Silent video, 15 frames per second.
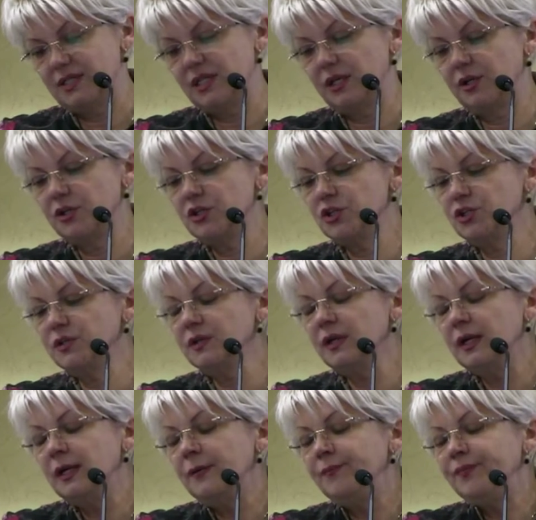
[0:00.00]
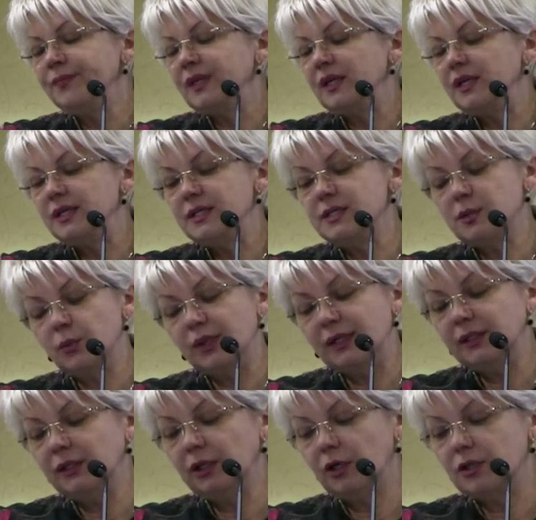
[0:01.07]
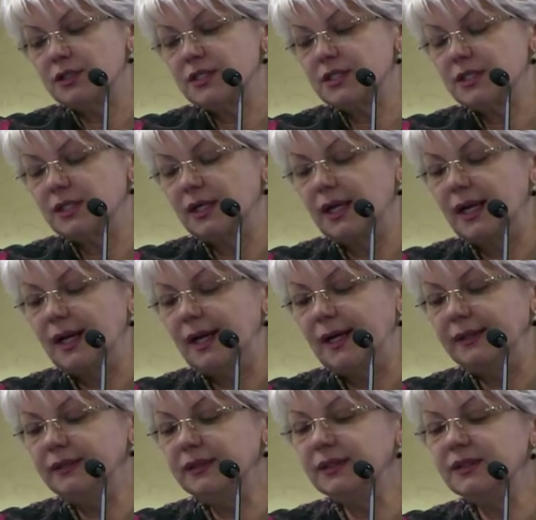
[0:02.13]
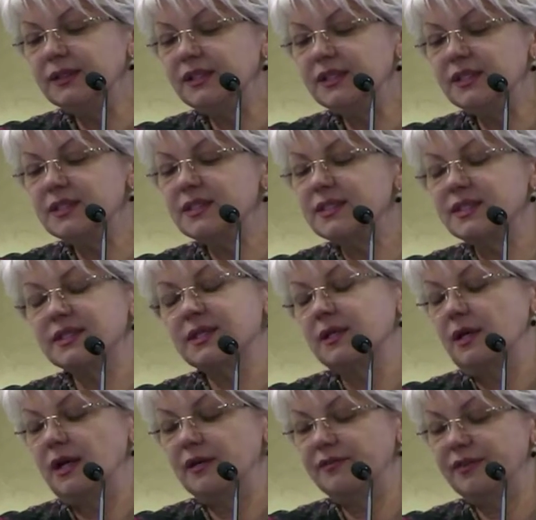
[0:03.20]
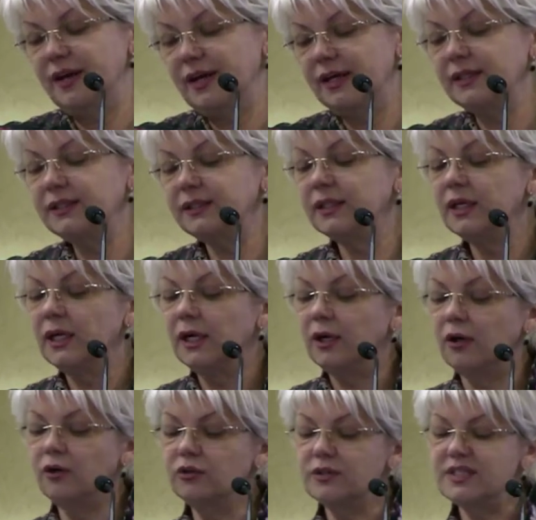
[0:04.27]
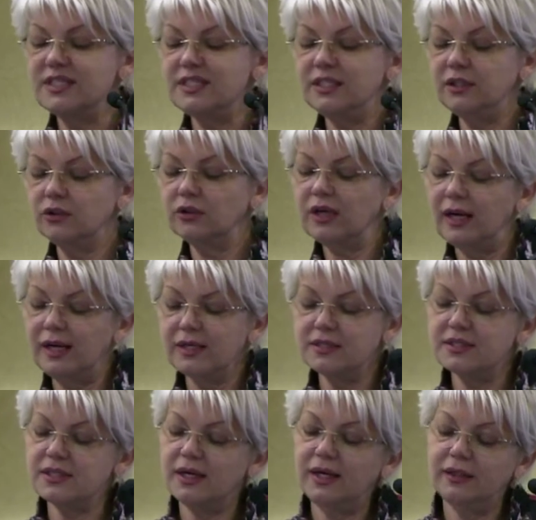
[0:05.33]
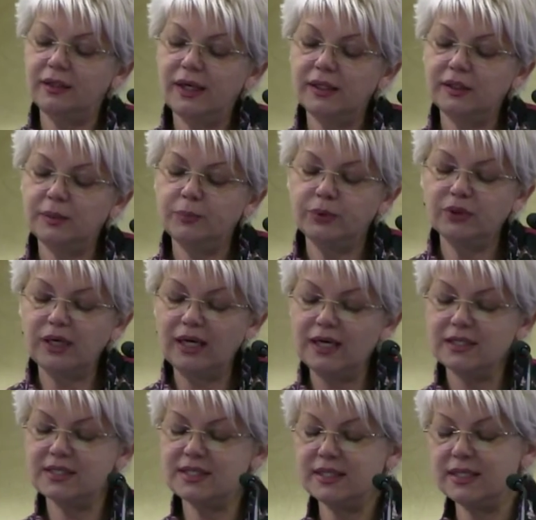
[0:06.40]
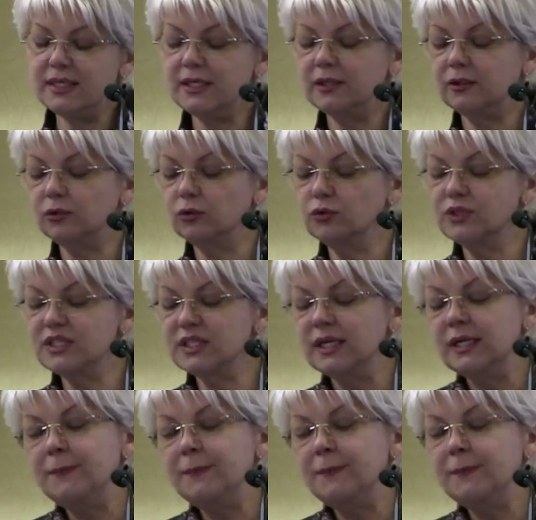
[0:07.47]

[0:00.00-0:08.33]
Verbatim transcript: secretion is weight loss, and these effect on cytokines and adipokines includes